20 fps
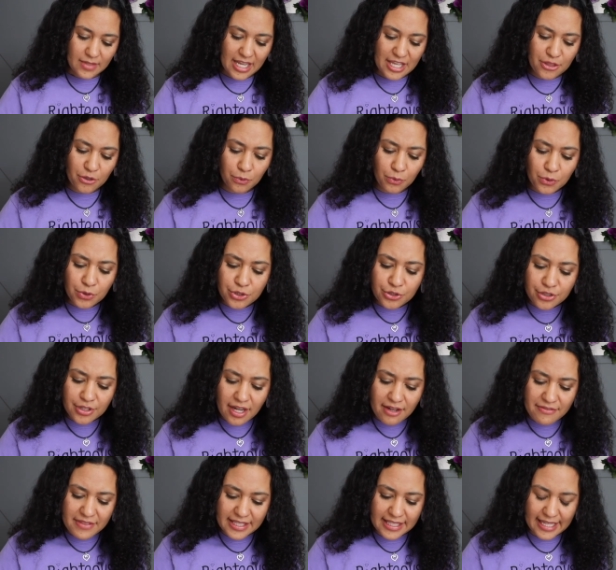And the ruler
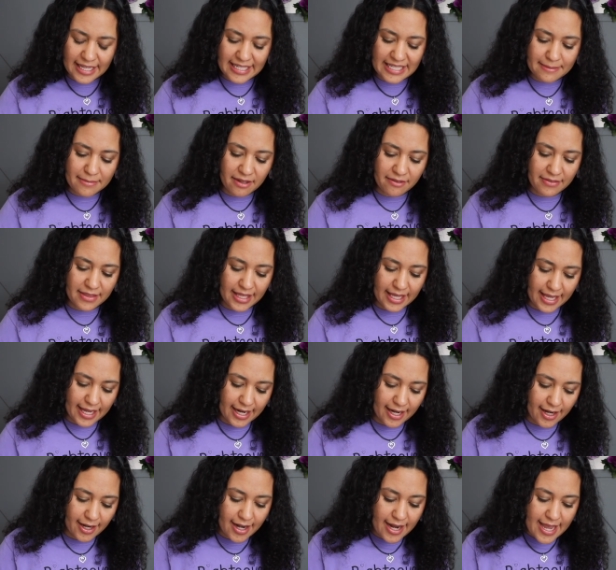of the kingdom of the
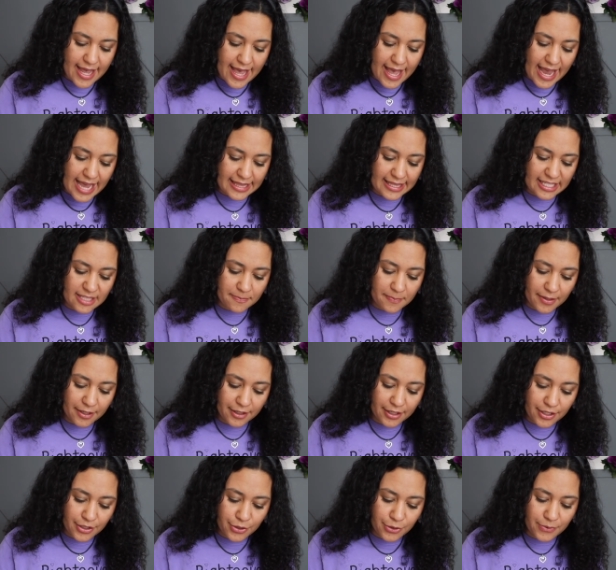air, and the
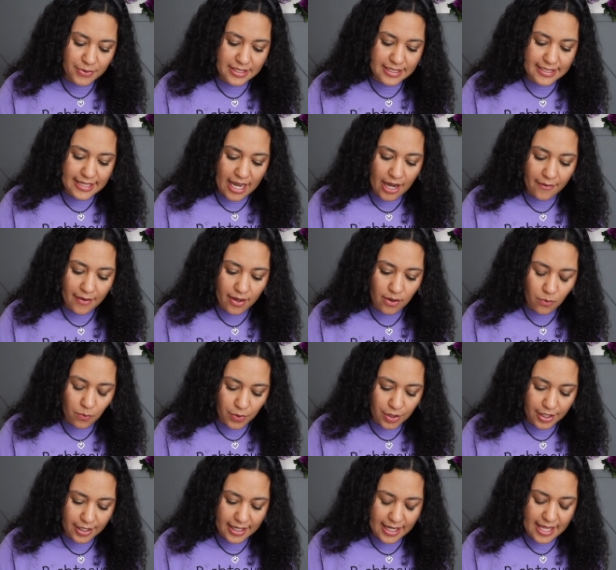spirit who is now at
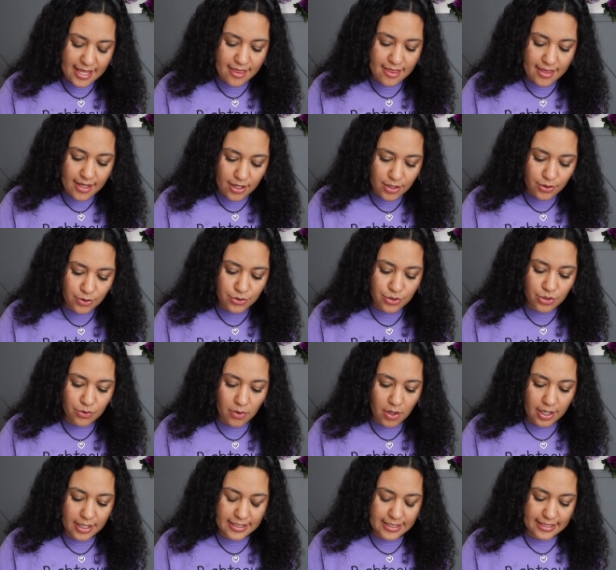work in those who
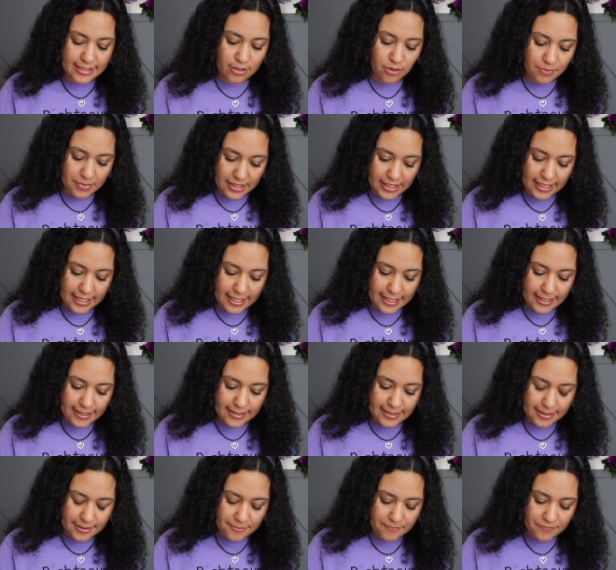are
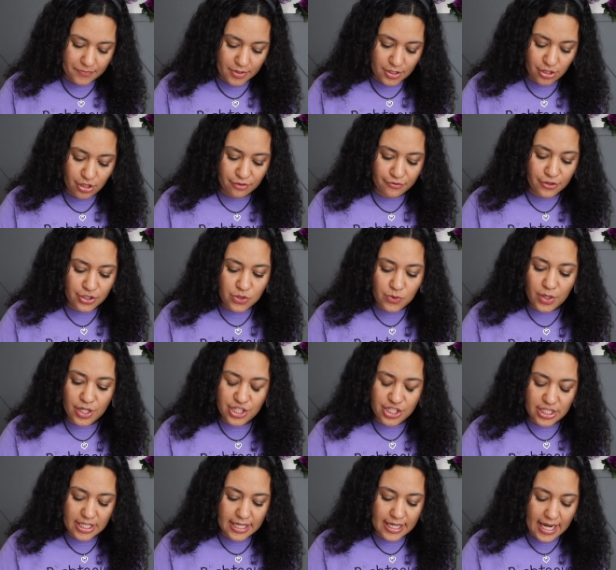disobedient. So the first
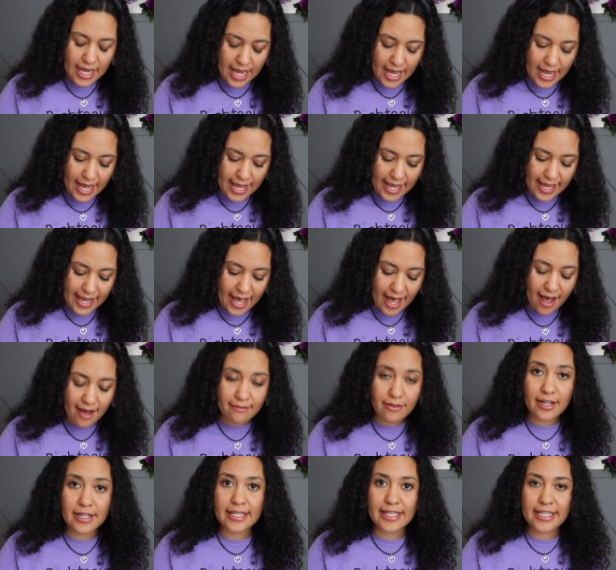question I
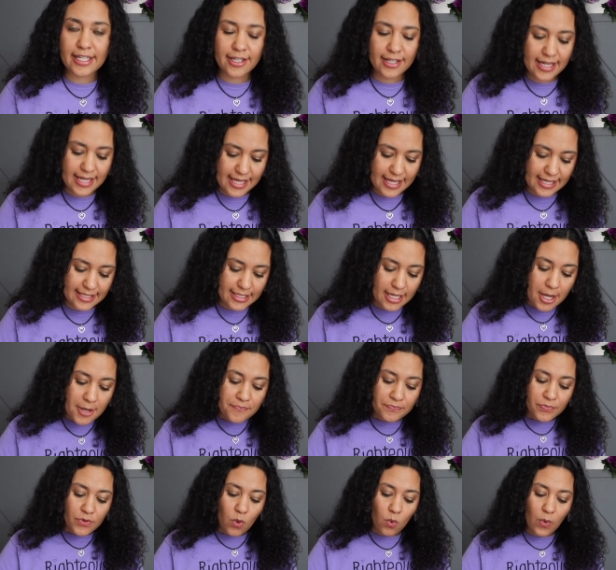have on here is,
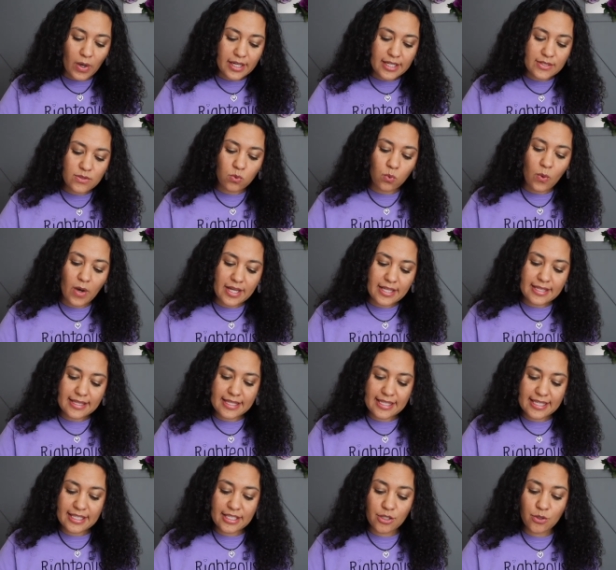what is one
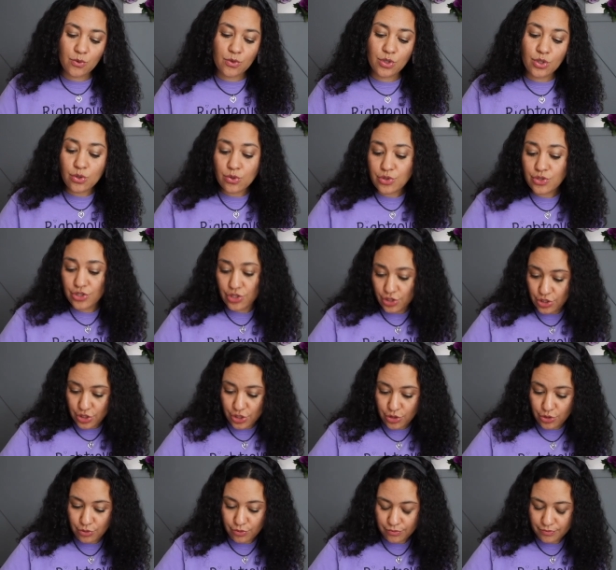thing you used to
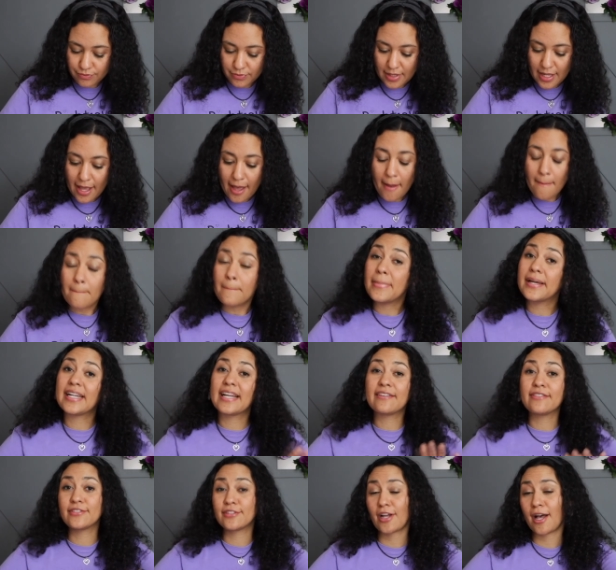do but
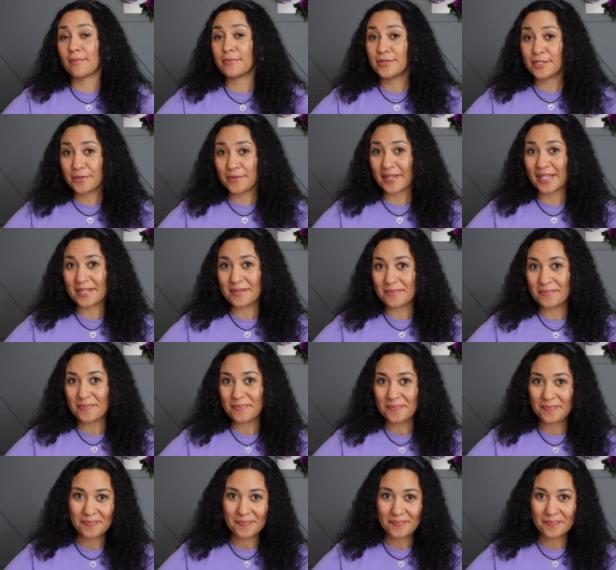have stopped doing?